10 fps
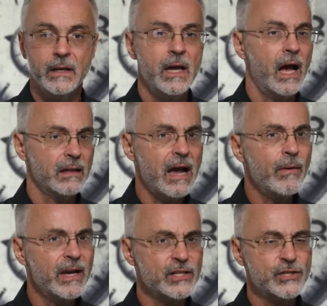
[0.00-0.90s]

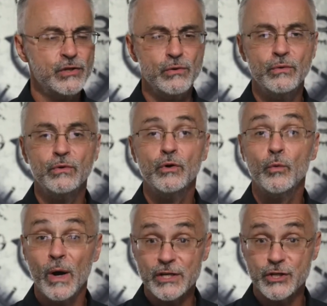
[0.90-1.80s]
allowing us to
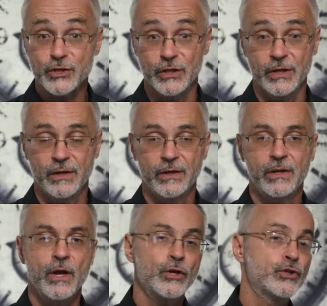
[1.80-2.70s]
question,
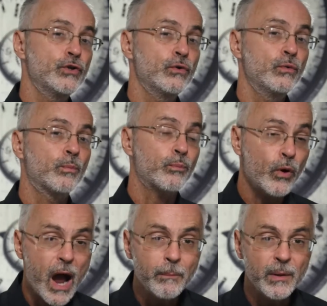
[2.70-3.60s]
to
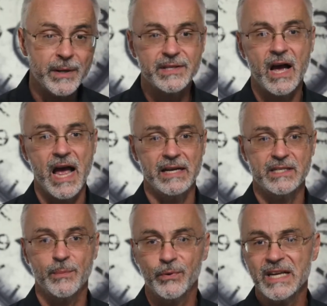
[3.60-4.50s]
problematize
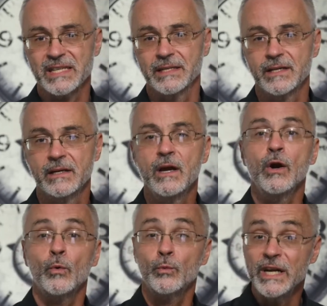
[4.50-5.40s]
the present,
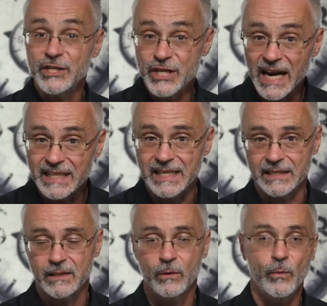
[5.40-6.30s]
reject
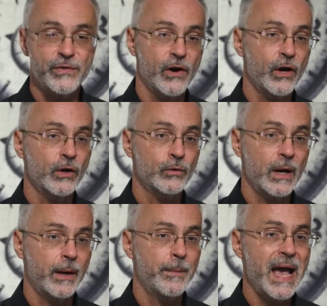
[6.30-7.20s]
it with our
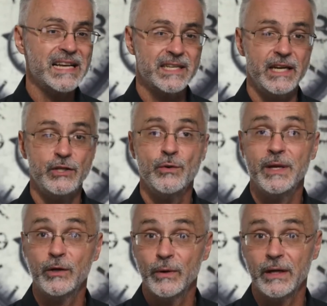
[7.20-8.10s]
capacity to be
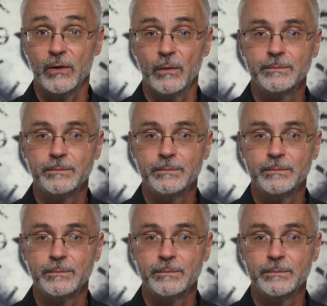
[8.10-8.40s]
critical.